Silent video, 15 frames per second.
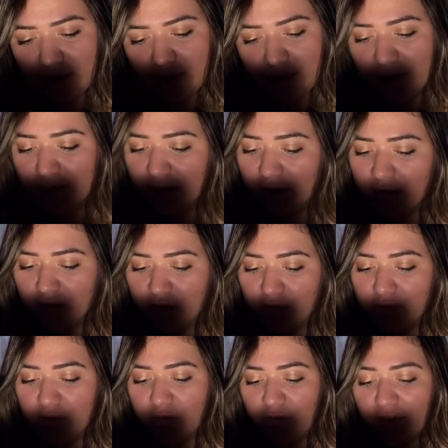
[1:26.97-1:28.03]
And yeah,
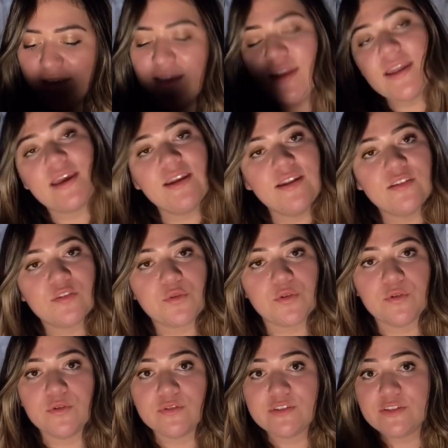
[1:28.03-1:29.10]
so it's vegan and it's
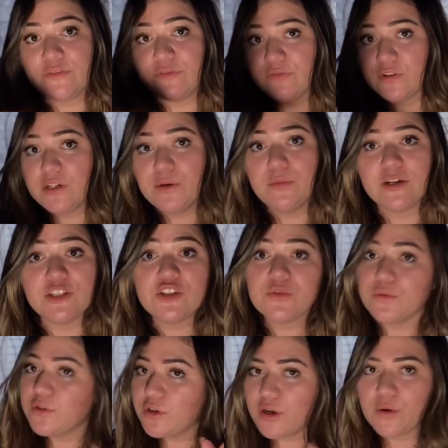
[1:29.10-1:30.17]
cruelty free, which,
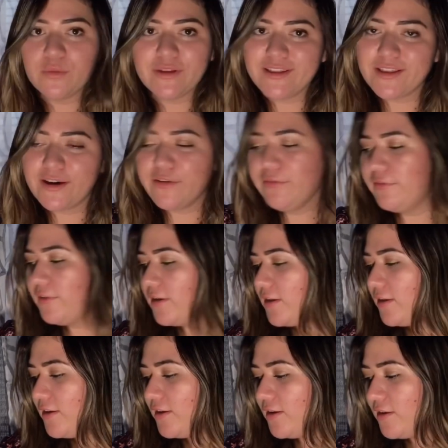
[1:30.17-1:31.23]
you know, we love.
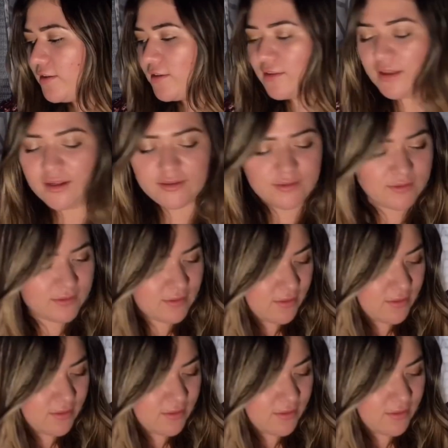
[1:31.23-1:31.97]
That's